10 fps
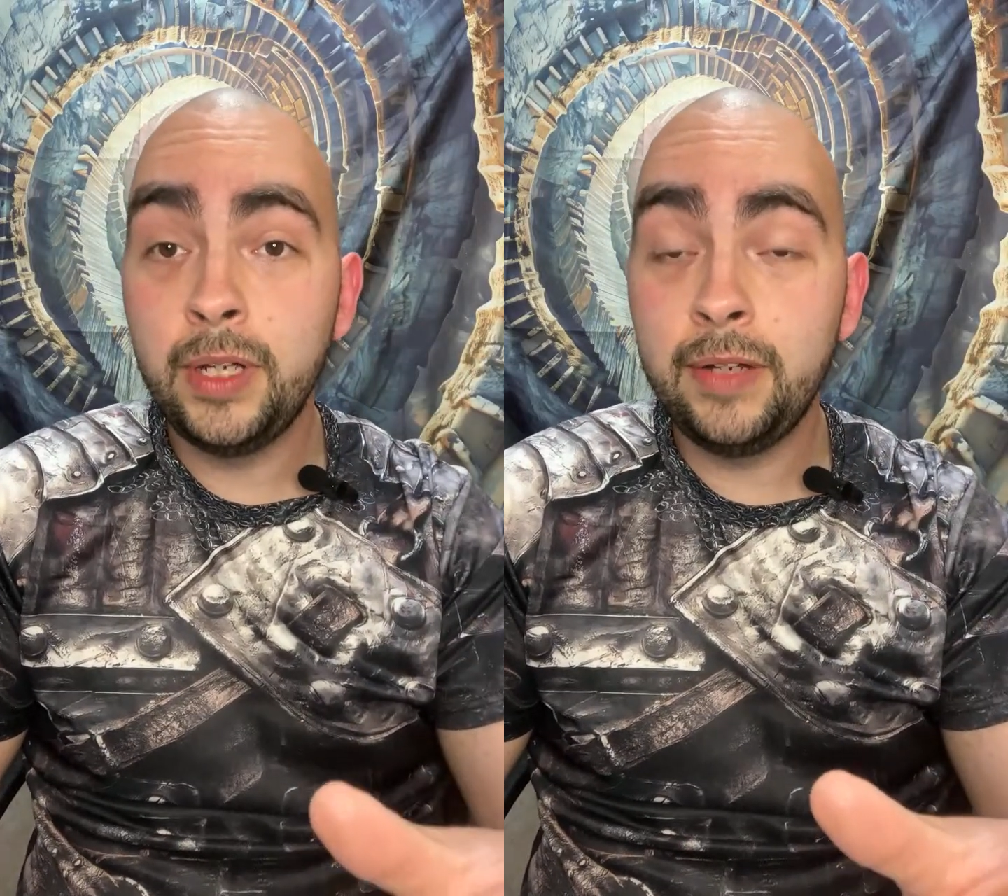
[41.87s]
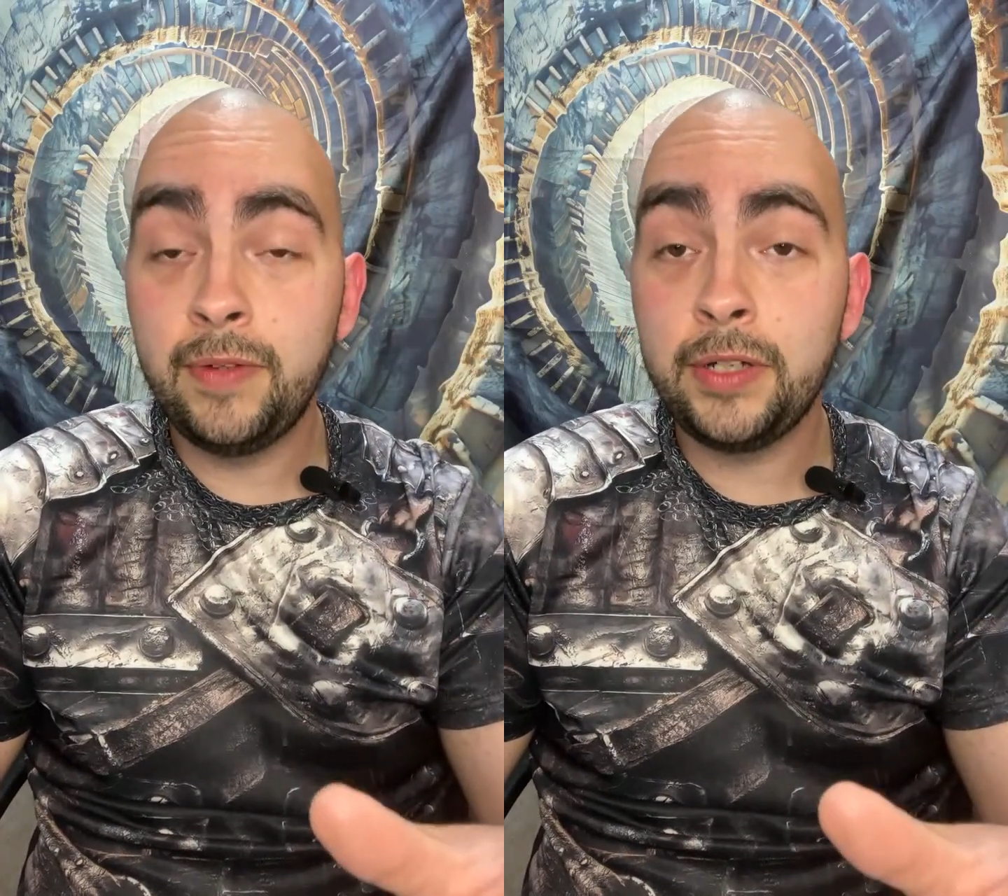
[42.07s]

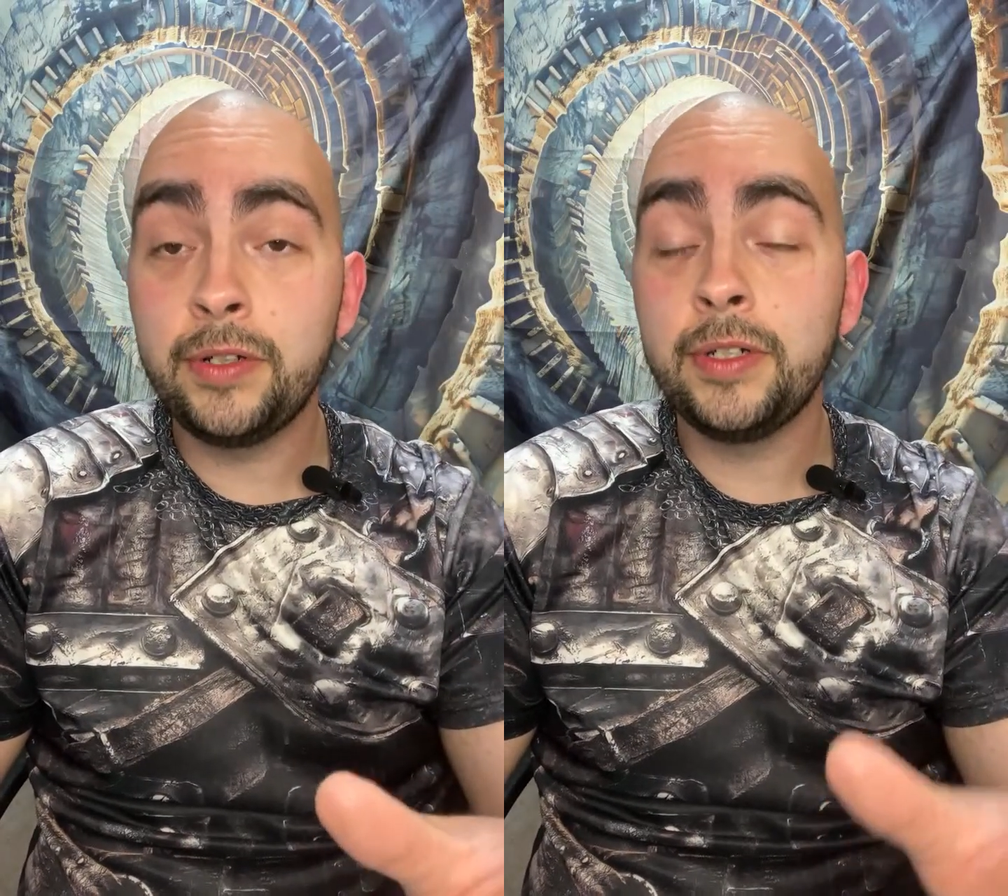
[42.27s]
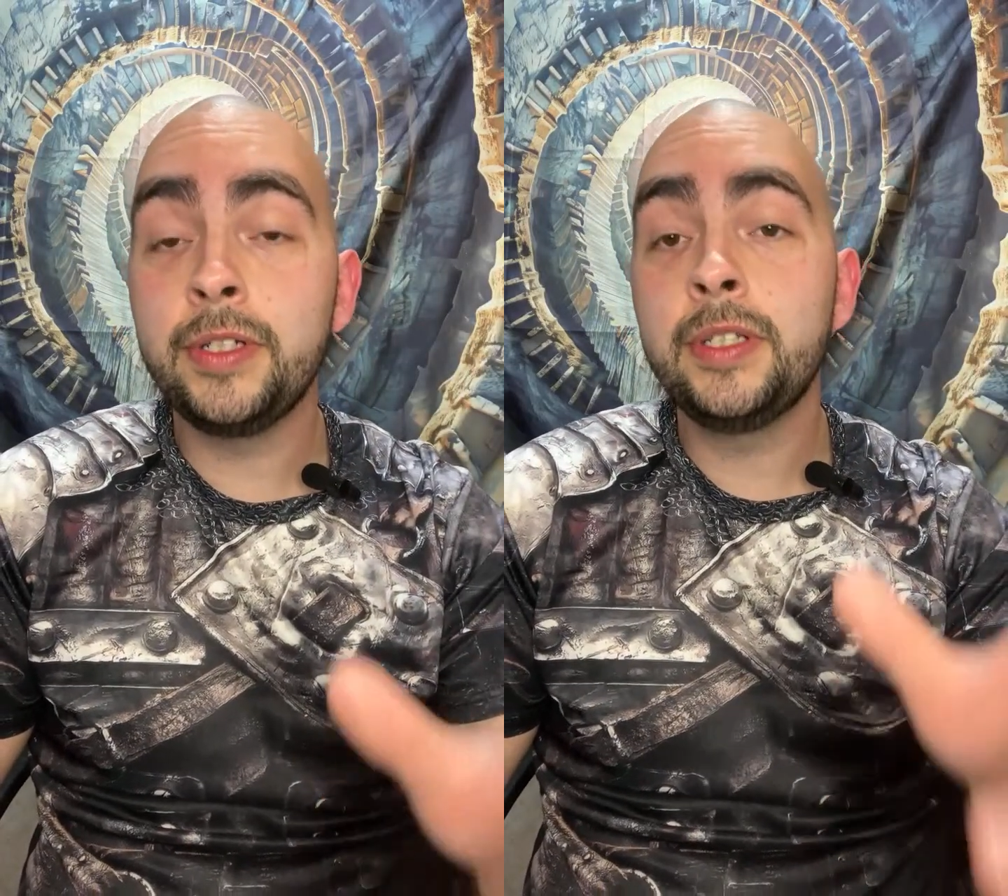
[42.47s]

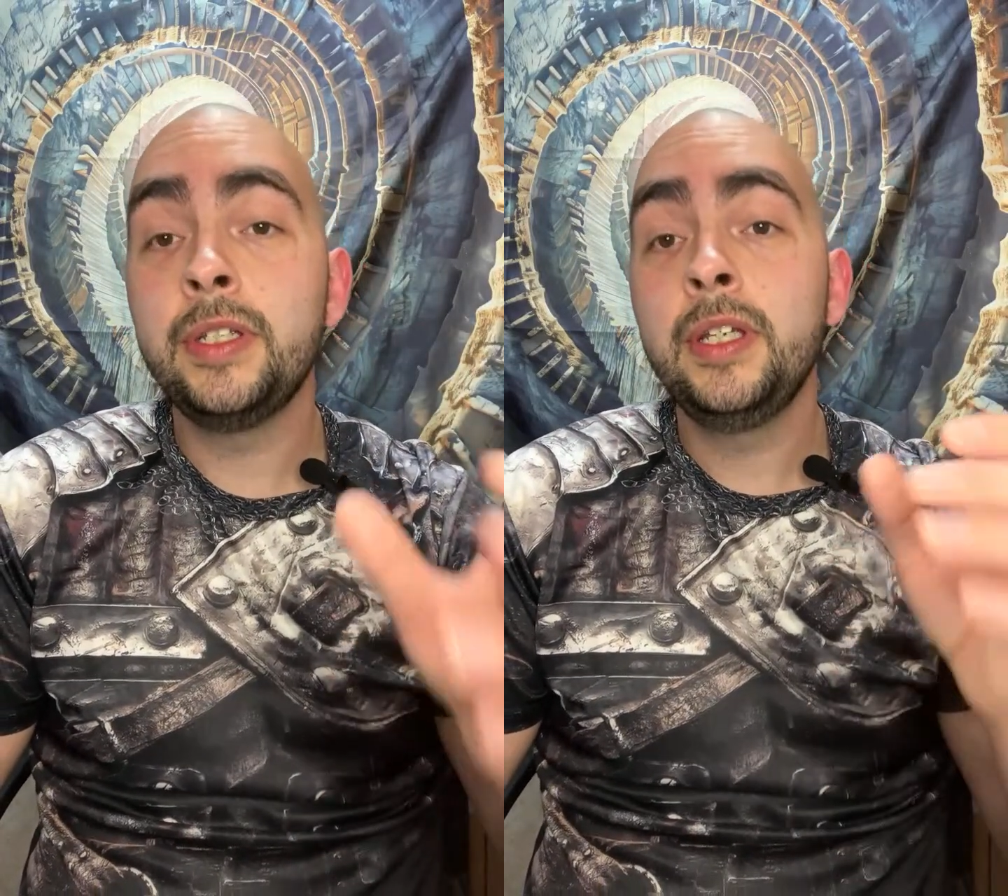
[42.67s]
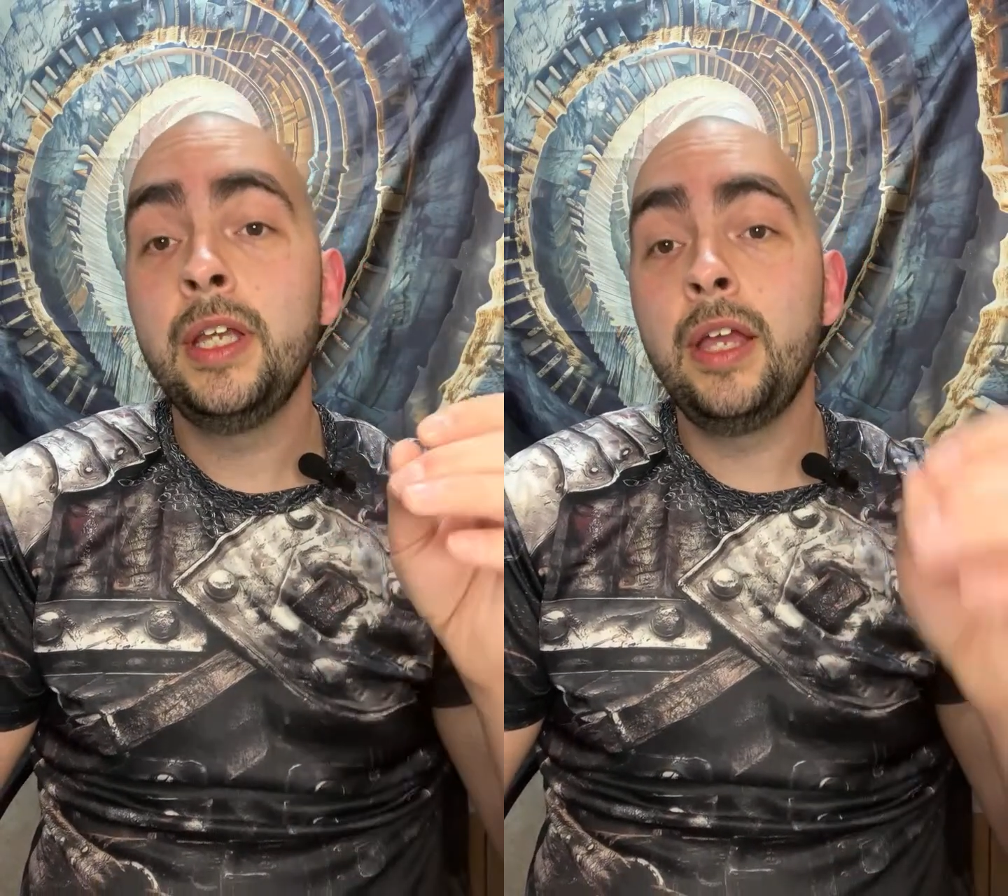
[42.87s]
adventures
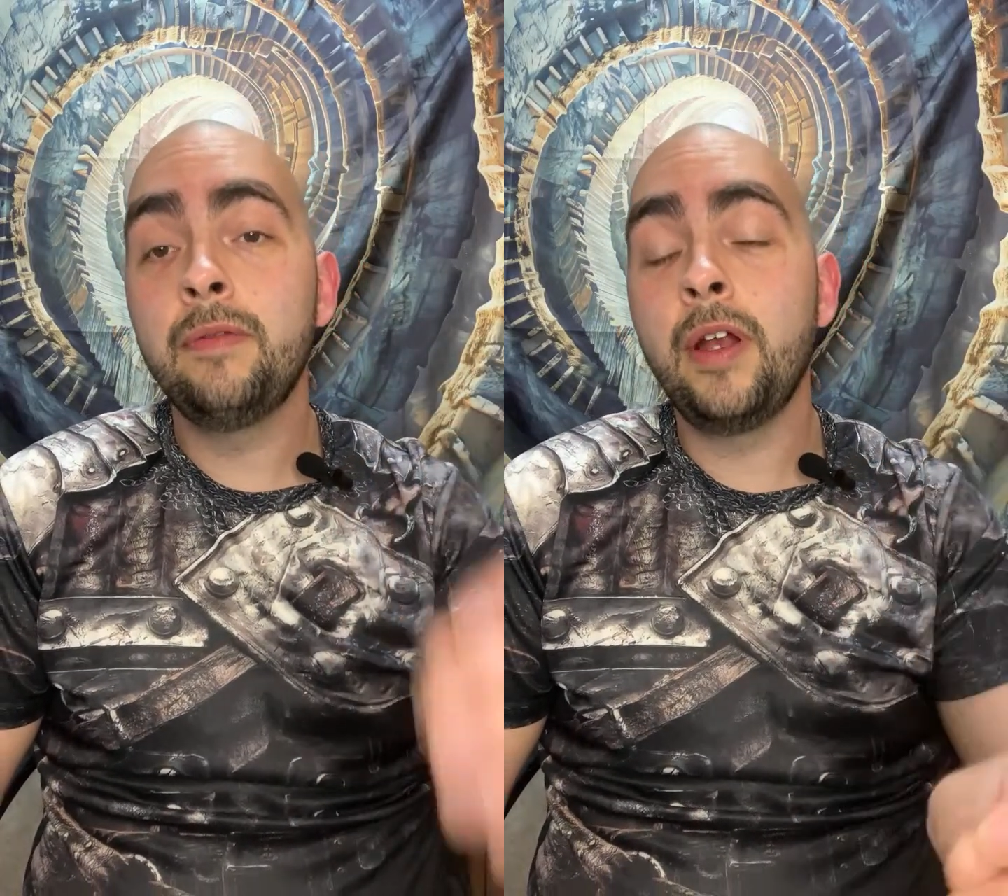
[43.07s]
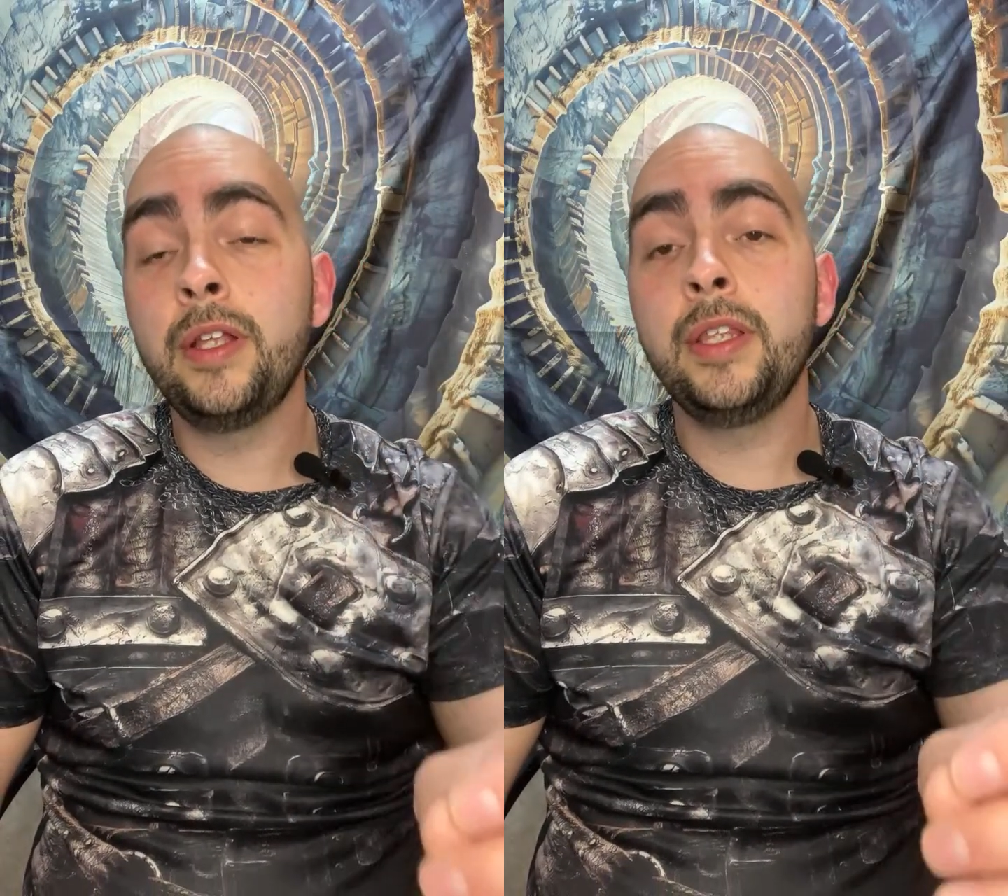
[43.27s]
and
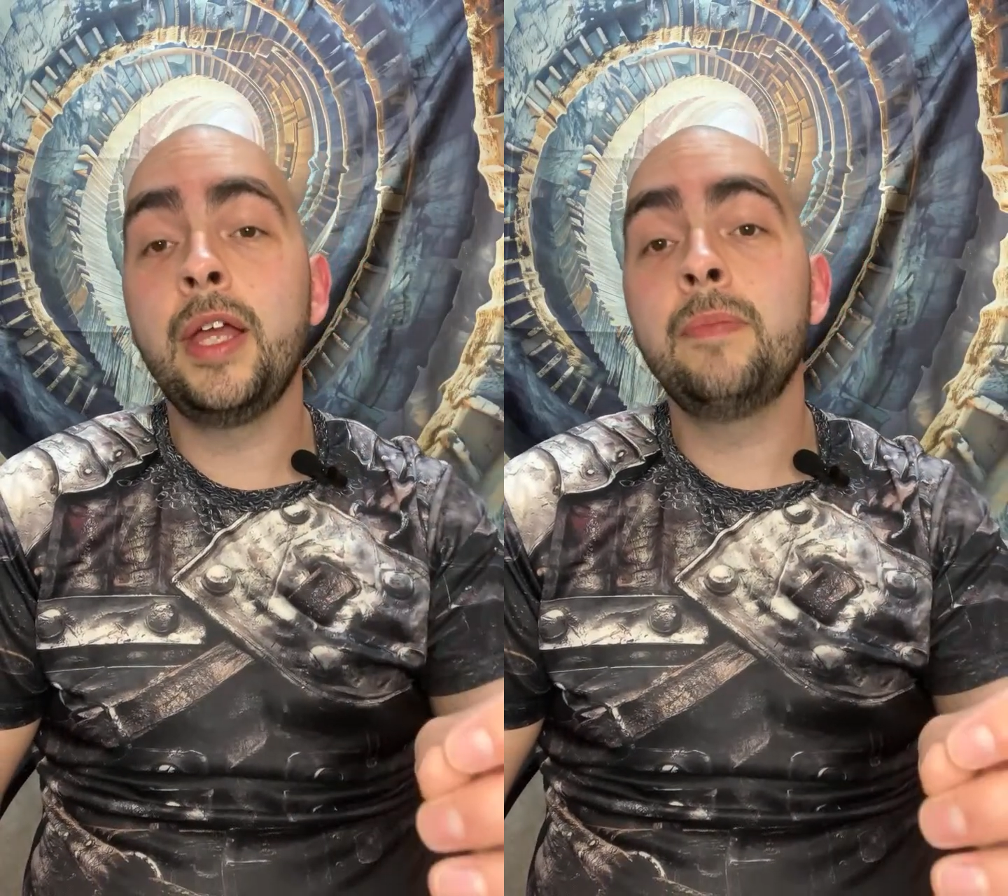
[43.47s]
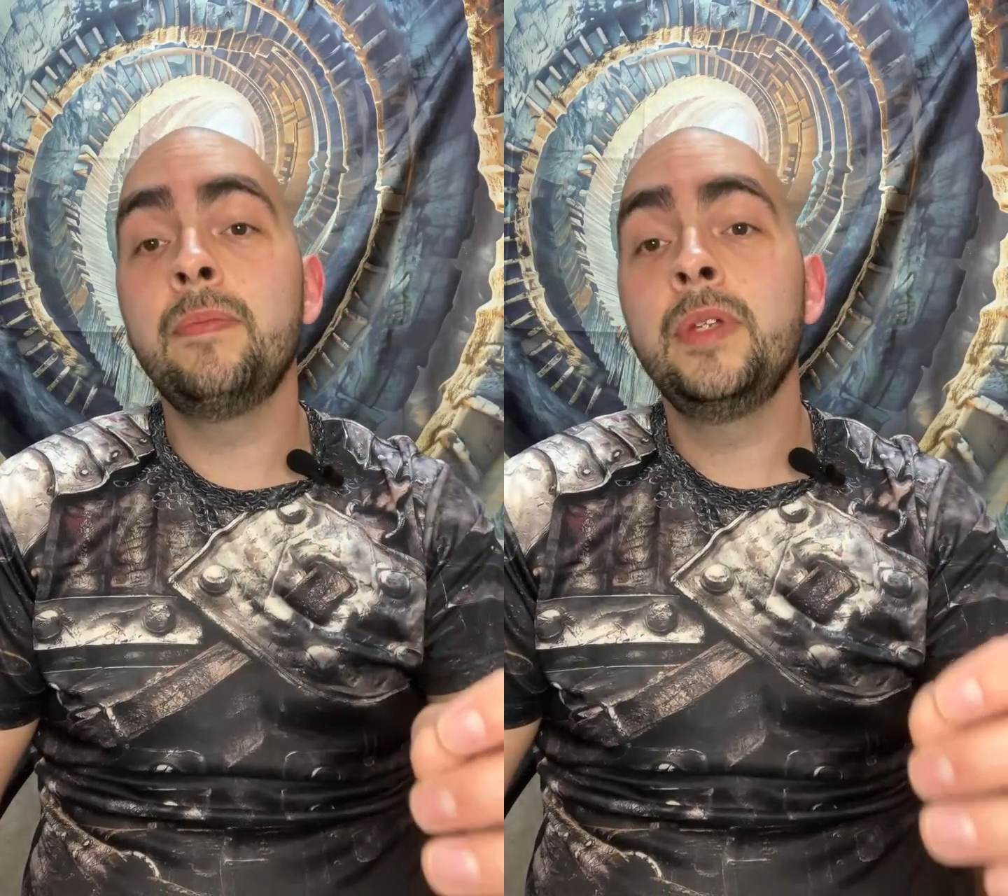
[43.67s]
running
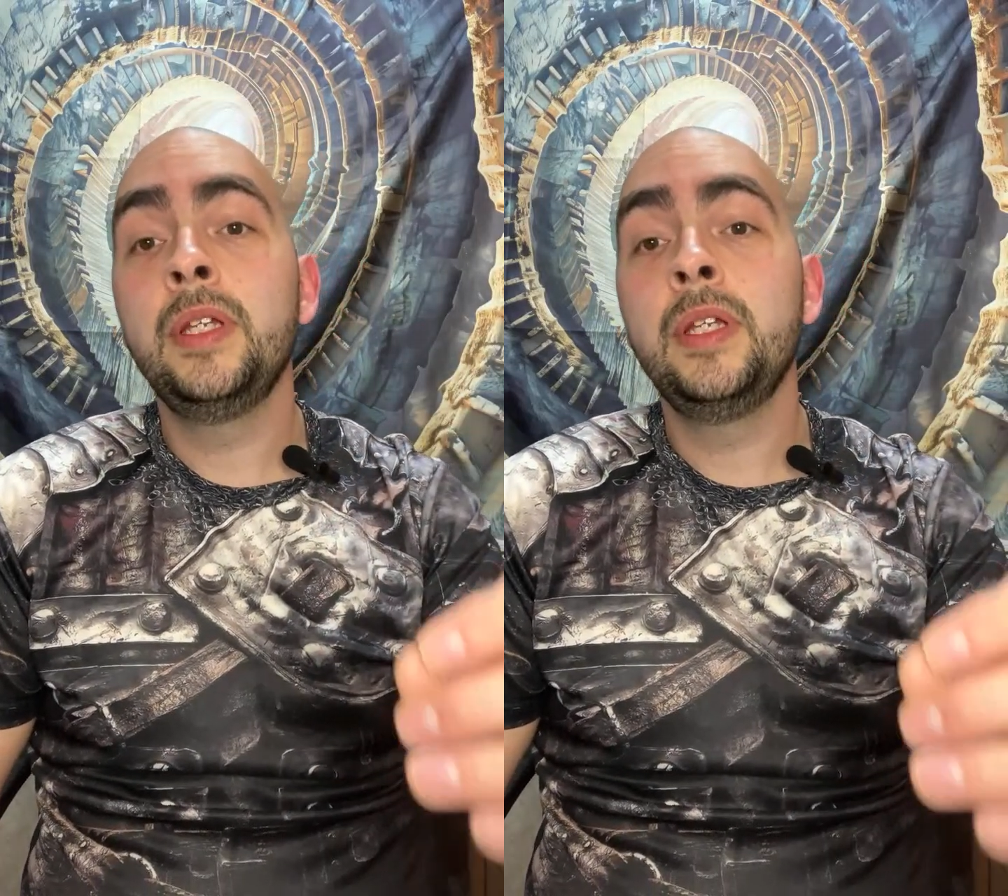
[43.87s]
them,